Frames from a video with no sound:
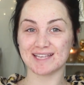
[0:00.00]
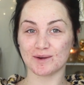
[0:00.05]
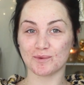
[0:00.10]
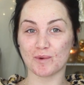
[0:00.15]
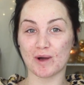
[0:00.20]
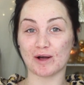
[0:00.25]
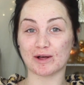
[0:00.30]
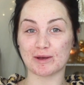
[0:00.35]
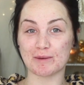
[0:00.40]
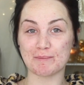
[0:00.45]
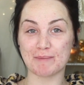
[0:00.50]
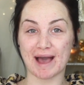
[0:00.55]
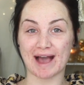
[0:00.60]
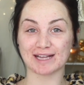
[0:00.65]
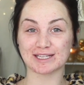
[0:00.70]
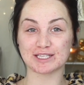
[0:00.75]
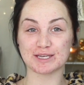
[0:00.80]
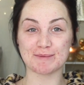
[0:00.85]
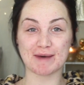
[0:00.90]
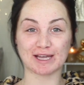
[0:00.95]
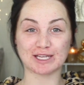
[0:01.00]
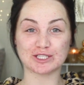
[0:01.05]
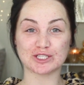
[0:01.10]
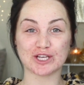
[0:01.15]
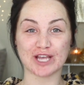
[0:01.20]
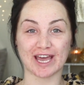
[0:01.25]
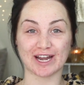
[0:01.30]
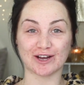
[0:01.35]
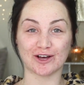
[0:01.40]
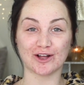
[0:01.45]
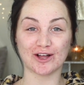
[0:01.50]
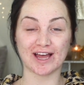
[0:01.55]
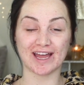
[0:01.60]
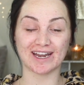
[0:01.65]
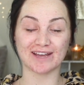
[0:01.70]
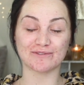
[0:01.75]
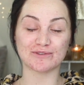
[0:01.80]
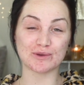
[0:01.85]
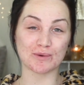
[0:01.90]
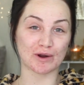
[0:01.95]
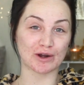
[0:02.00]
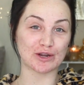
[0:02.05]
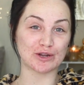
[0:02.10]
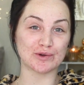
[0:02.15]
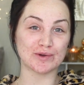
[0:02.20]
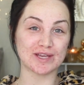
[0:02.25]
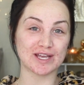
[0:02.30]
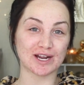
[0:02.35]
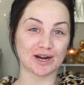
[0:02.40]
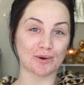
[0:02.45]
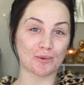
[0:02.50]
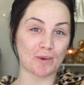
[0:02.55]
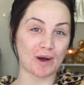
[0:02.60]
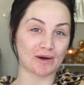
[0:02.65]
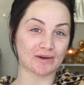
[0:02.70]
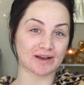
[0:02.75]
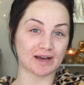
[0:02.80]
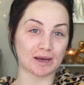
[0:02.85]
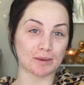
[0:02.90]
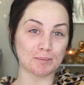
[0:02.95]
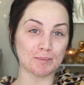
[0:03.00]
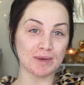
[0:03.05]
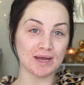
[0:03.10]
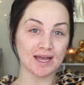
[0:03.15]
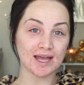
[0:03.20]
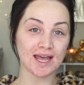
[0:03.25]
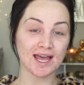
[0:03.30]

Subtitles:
and welcome back to my channel, and if you are new here, welcome.